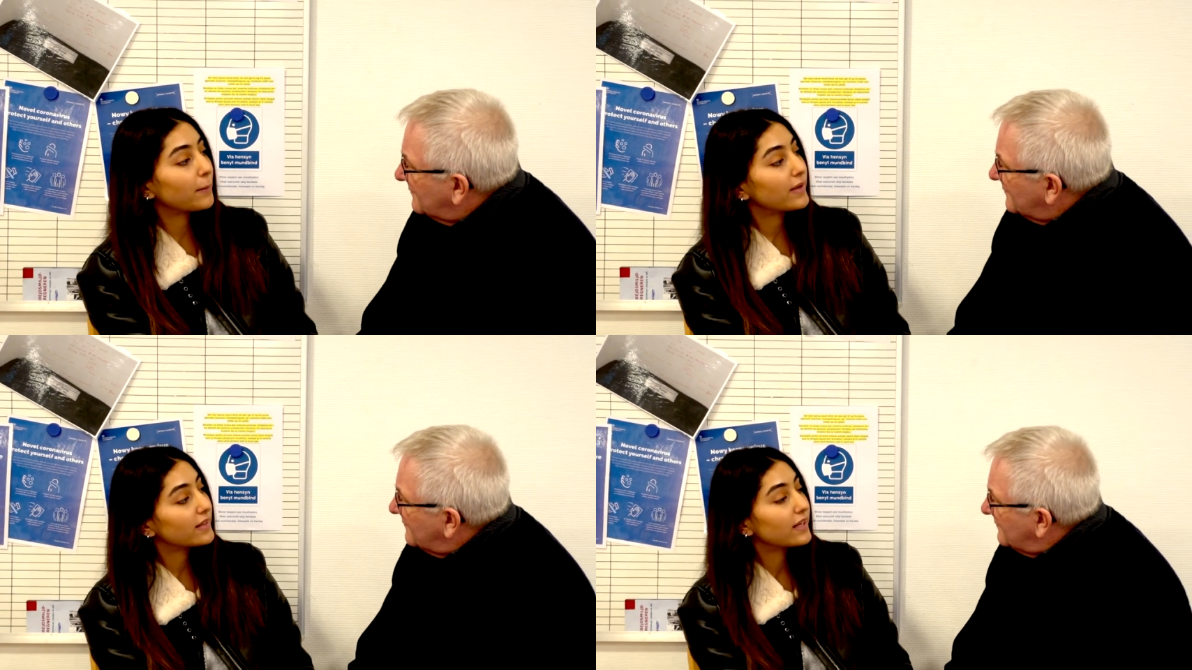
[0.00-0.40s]
Speaker 1: I
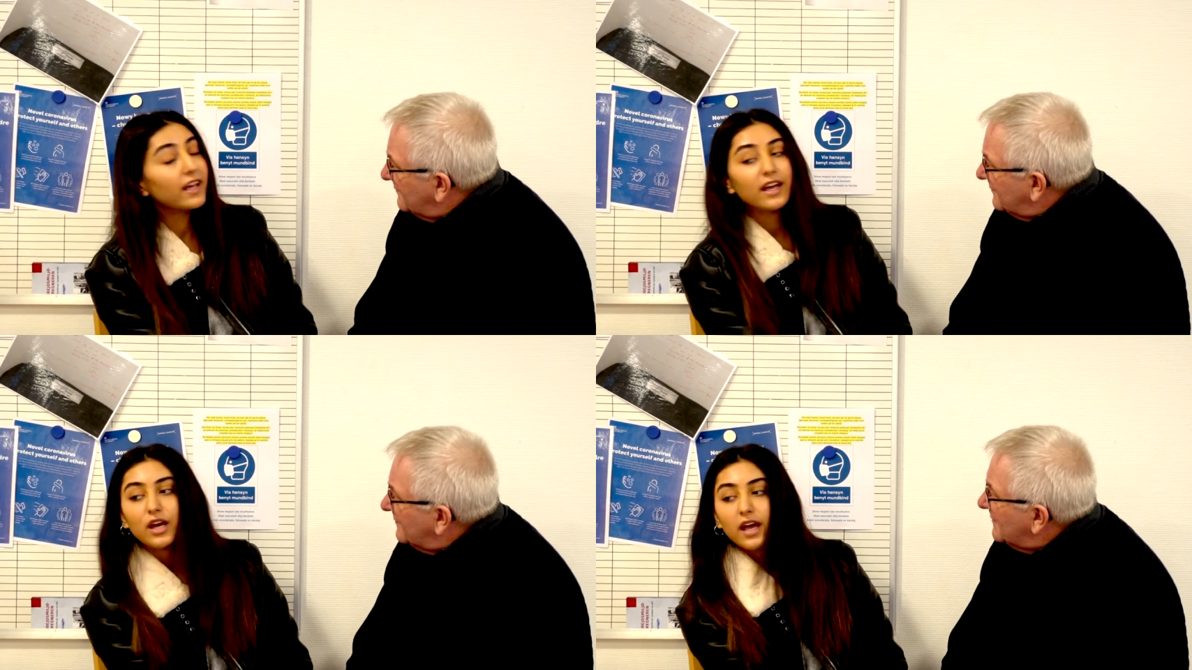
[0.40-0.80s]
mean,
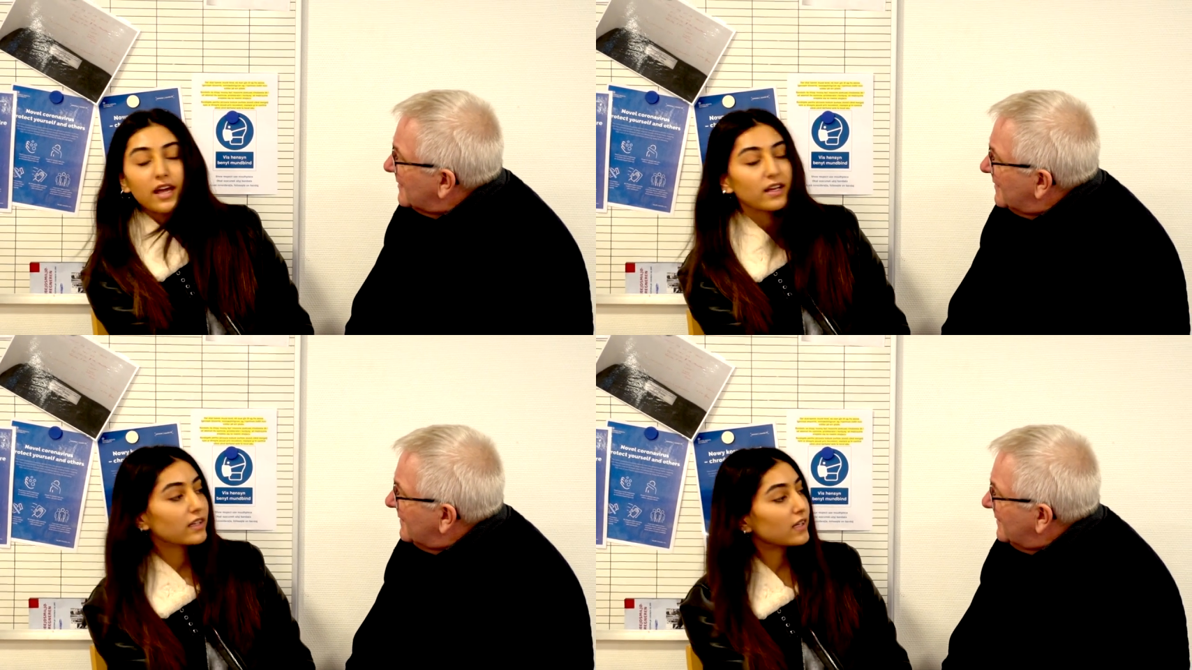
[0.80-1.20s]

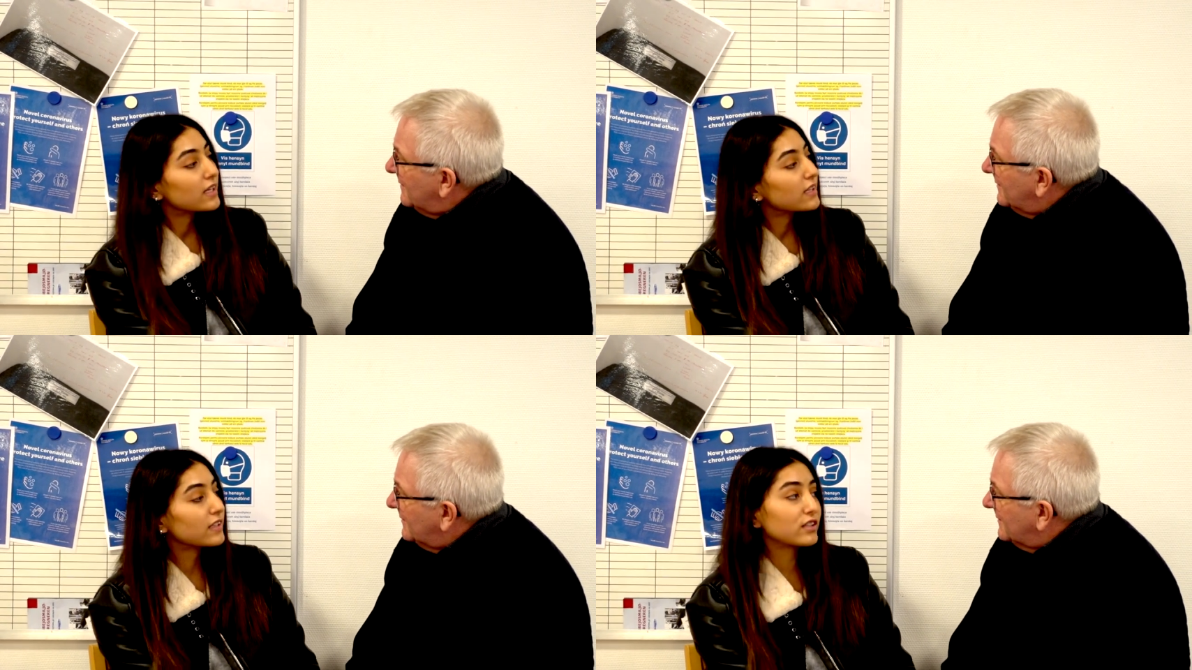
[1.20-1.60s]

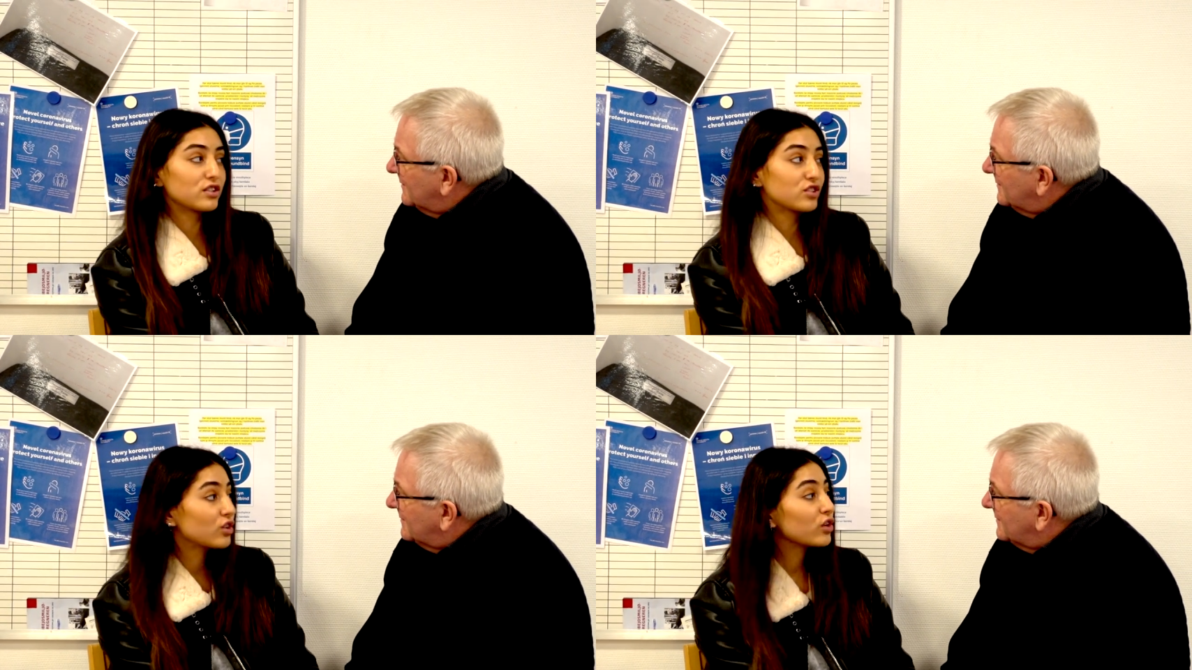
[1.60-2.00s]
this
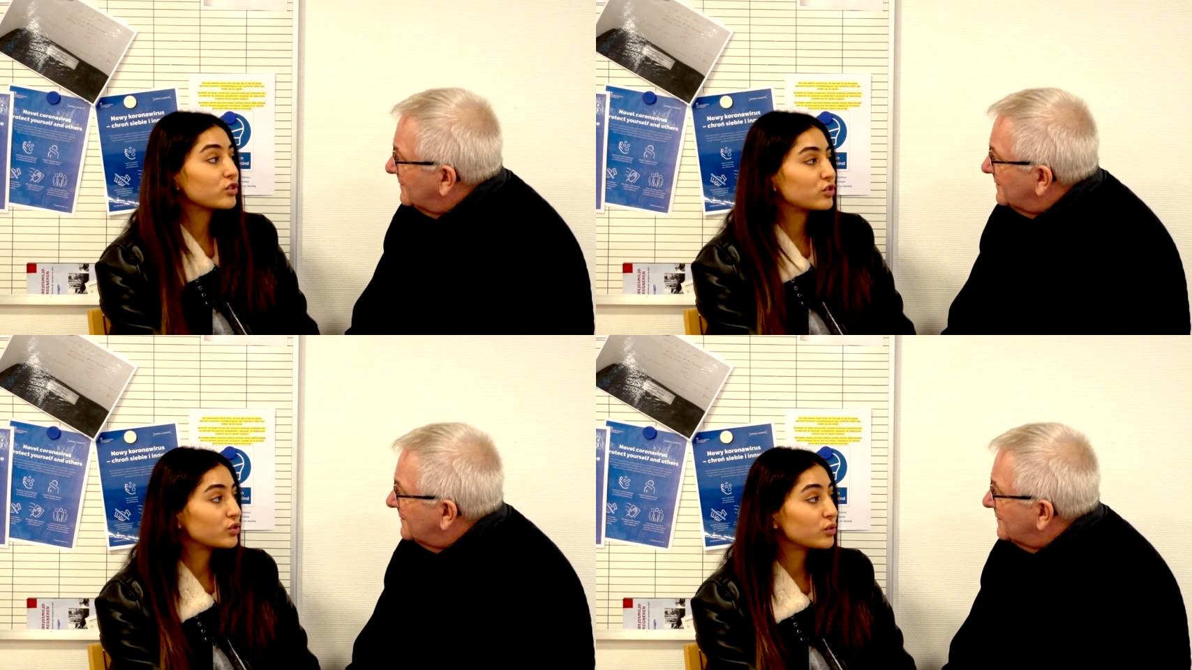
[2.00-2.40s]
is not
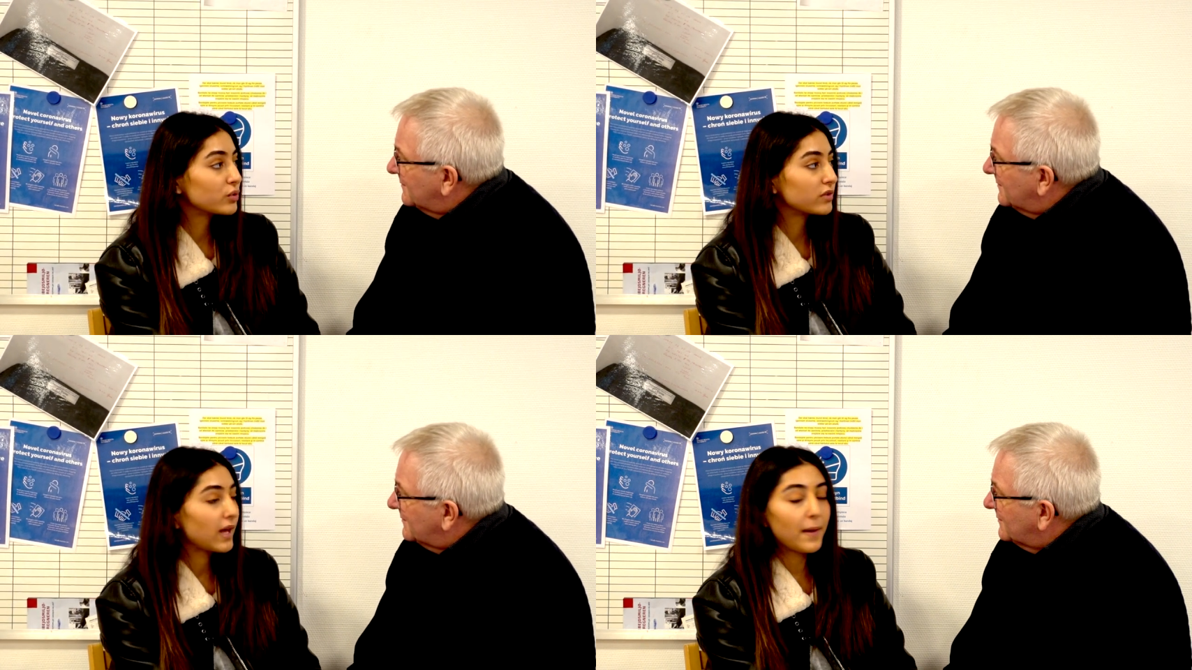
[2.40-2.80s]

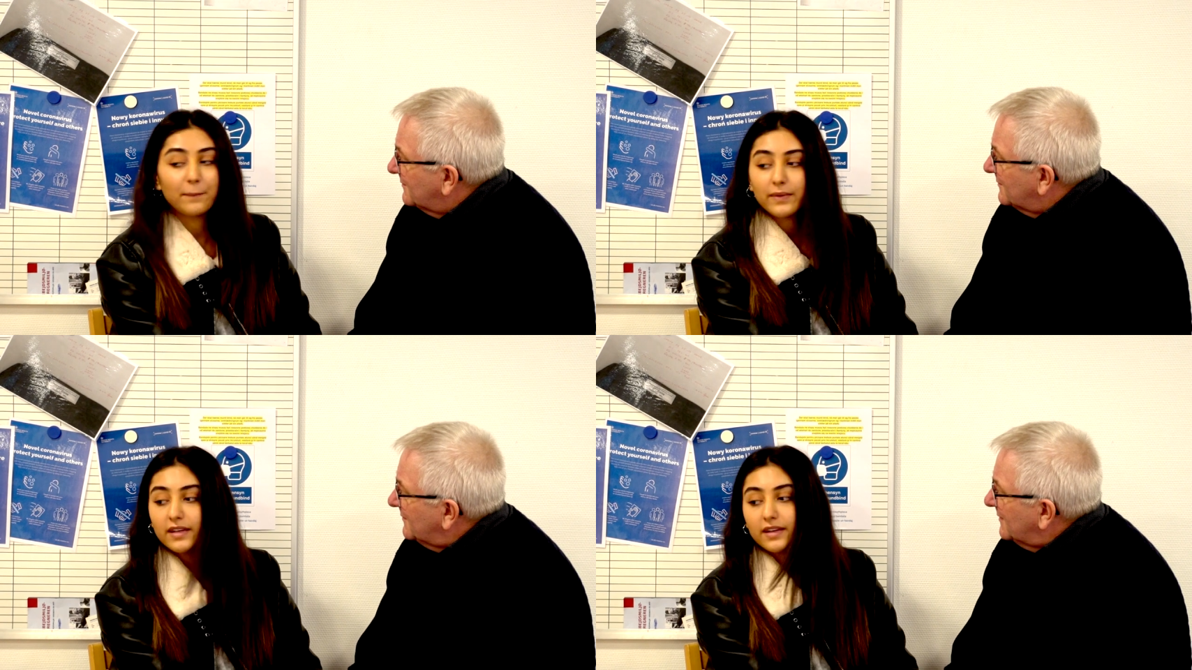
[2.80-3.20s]
truth. I
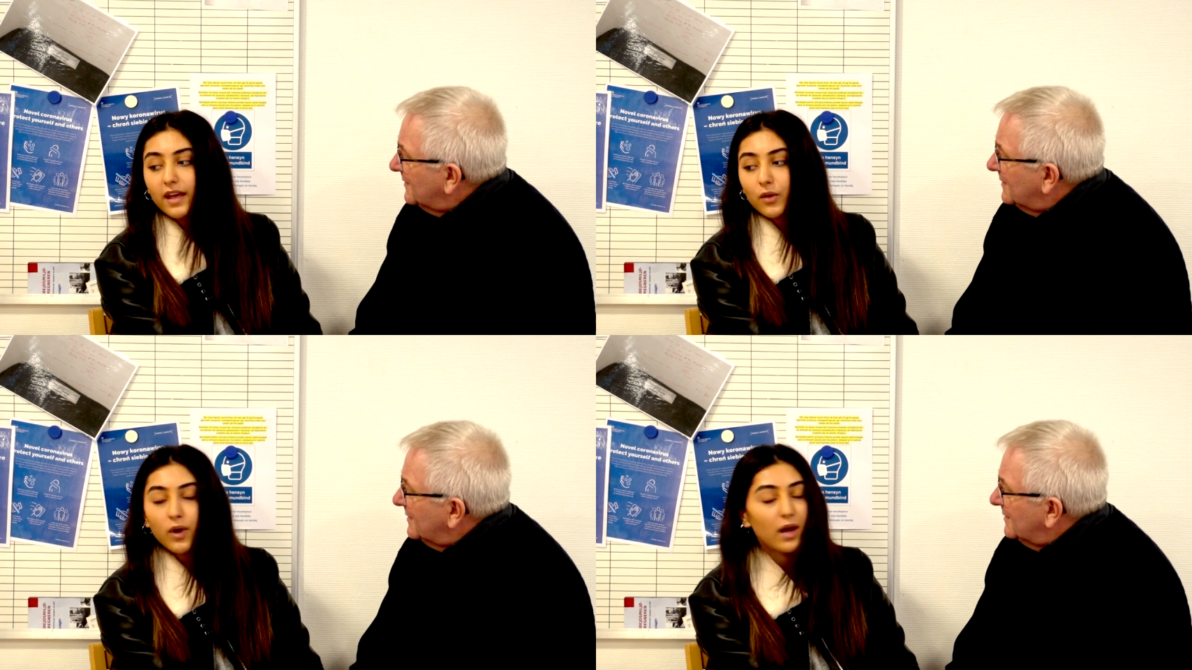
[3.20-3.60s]
mean
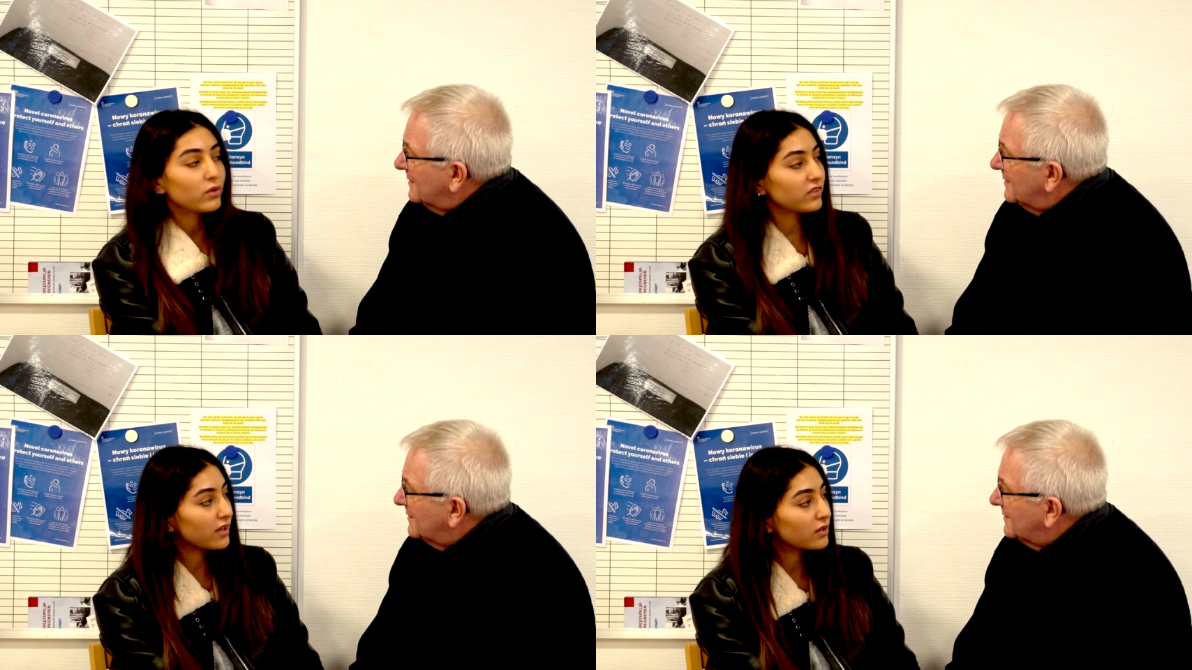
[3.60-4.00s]
it. Why
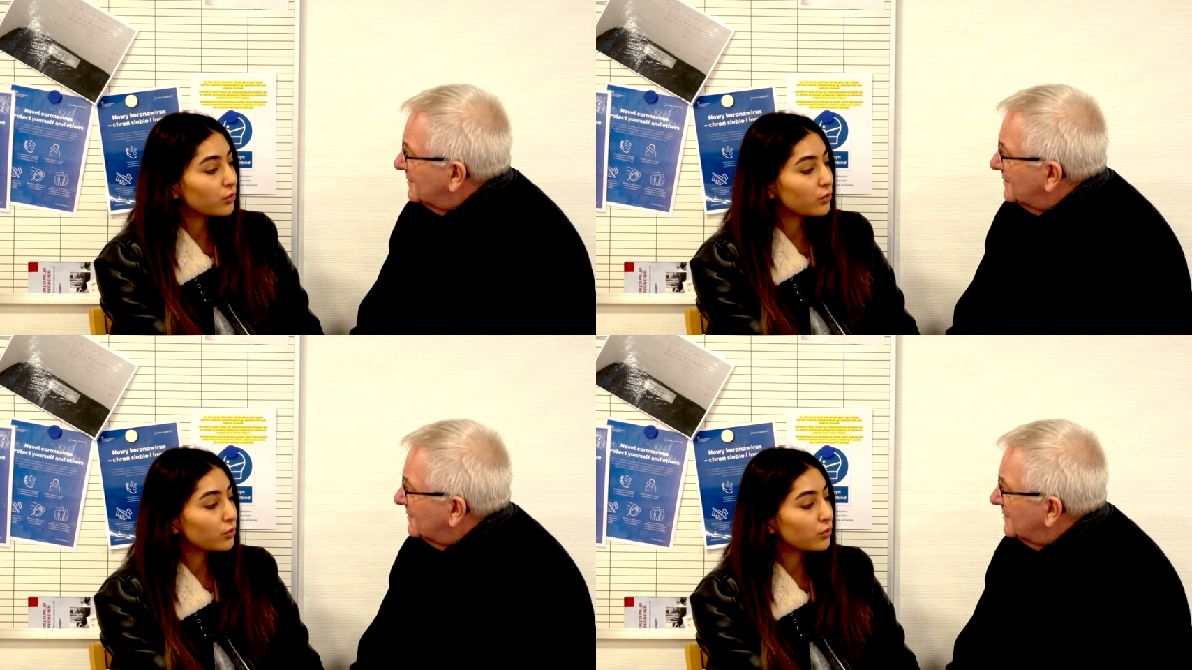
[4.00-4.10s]
would I